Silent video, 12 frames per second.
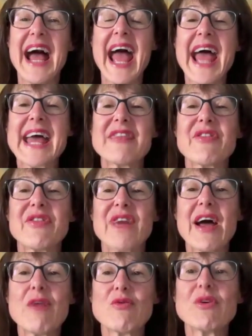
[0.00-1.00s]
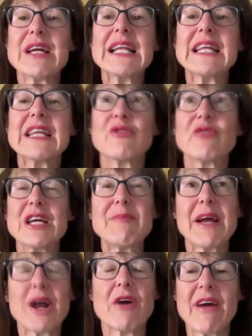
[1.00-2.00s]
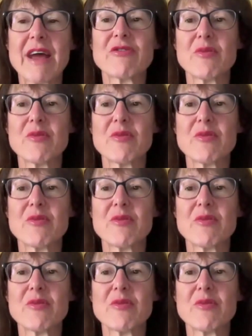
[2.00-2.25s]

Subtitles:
And that really, the feedback I've had